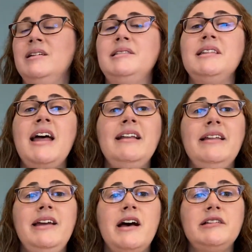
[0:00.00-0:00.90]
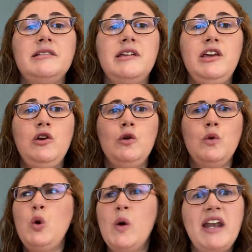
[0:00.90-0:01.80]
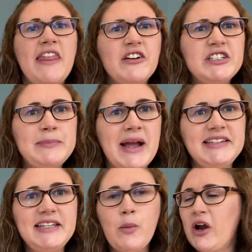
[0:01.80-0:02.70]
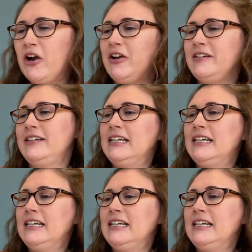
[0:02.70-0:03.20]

Slightly askew. Another spicy word.